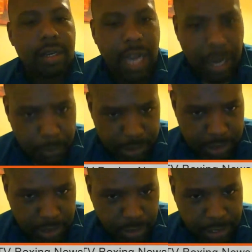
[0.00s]
would
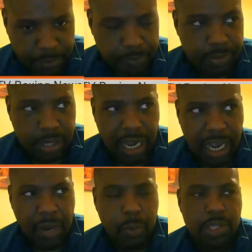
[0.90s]
disagree. I
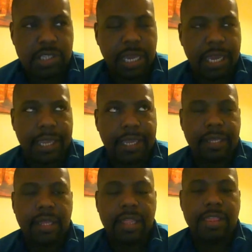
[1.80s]
would say
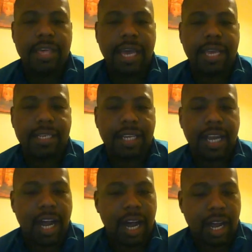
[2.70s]
that
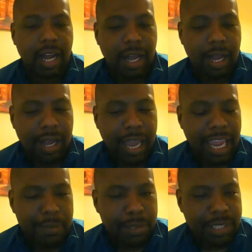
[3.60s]

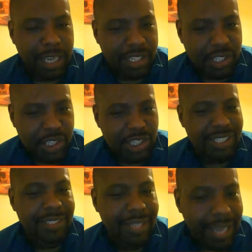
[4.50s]
Abel Sanchez is
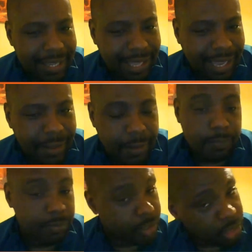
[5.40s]
just saying that
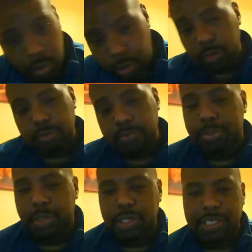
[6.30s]
to throw
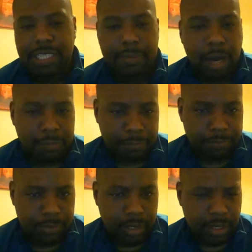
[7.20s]
Brook's team off.
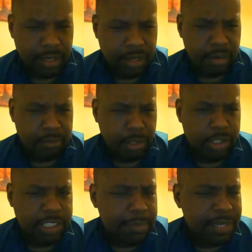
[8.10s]
Brook's
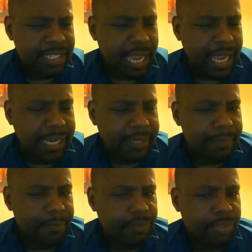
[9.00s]
team has said
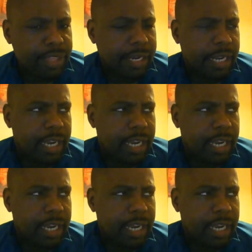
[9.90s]
that